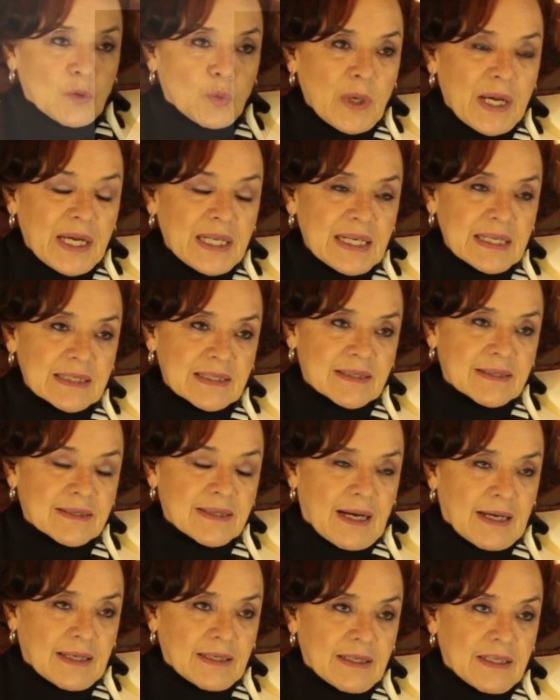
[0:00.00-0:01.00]
Wayne has
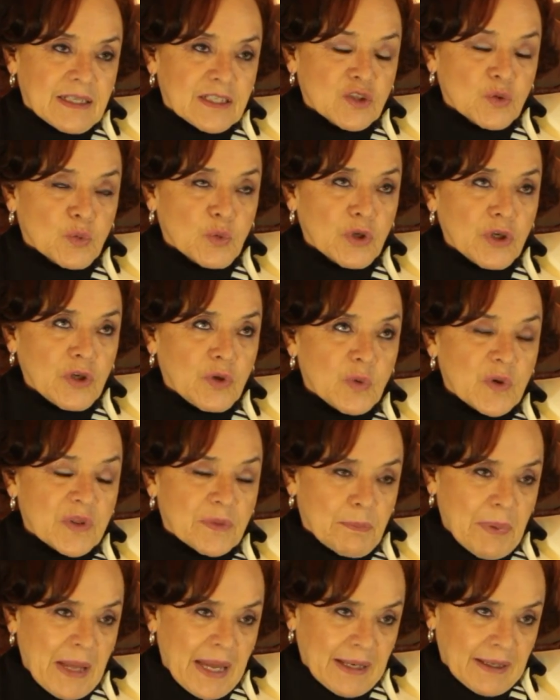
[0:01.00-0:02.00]
done is work
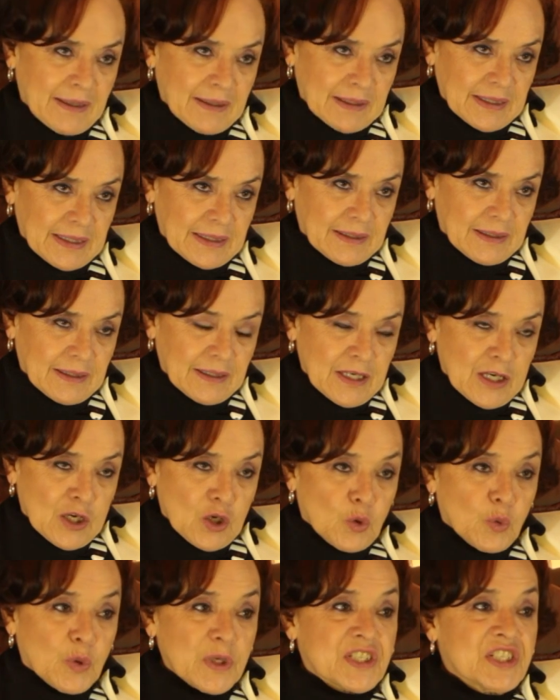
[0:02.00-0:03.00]
with BankLink,
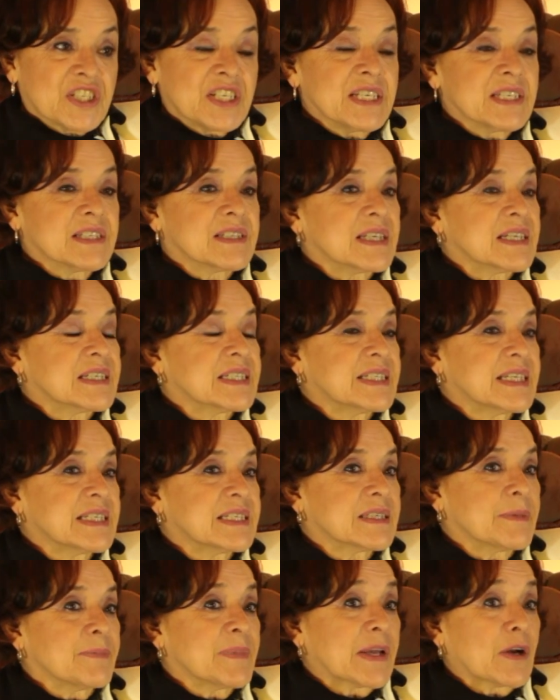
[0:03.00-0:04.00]
which is a
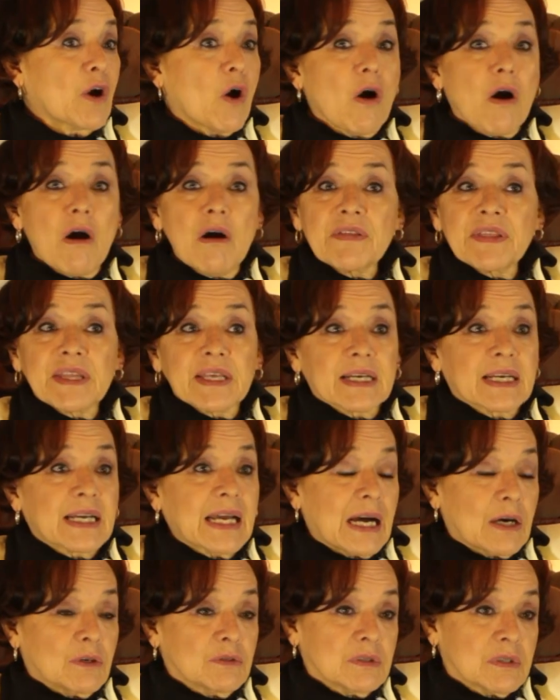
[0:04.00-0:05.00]
system that all the
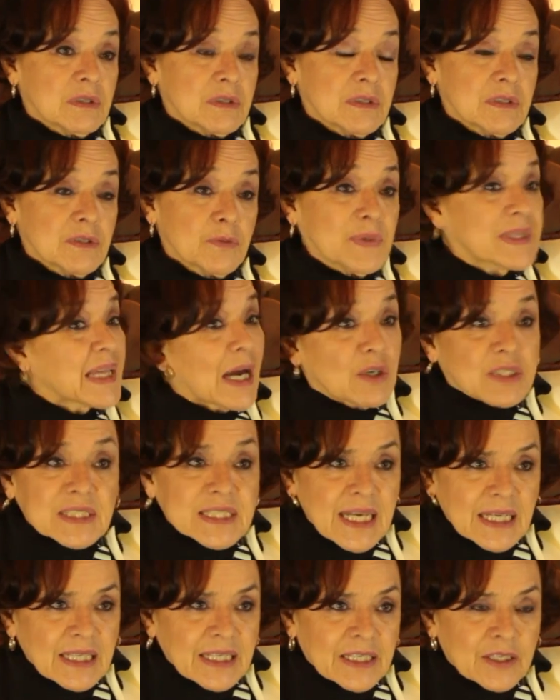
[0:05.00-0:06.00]
accountants, without
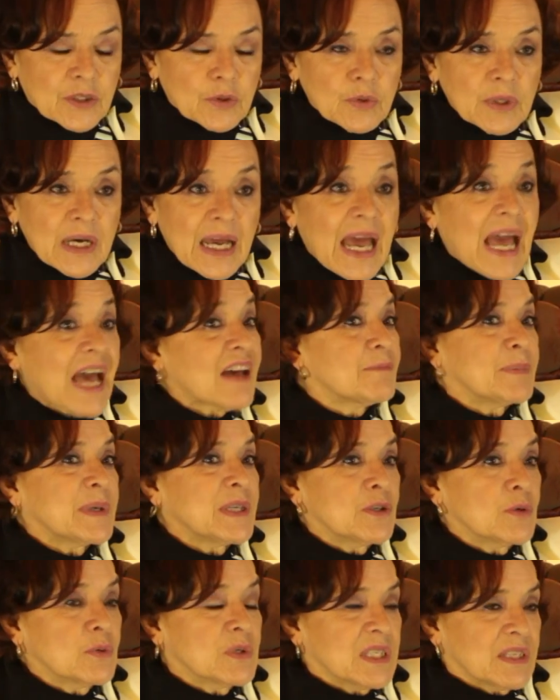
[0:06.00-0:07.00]
telling you, have been
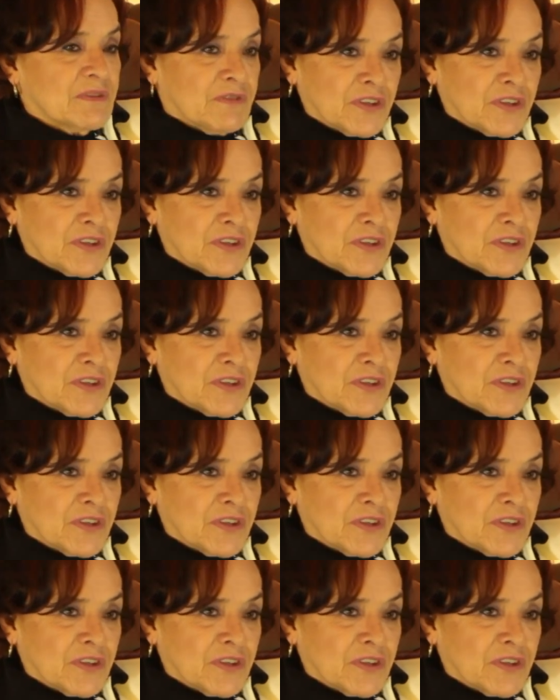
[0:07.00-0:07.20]
using for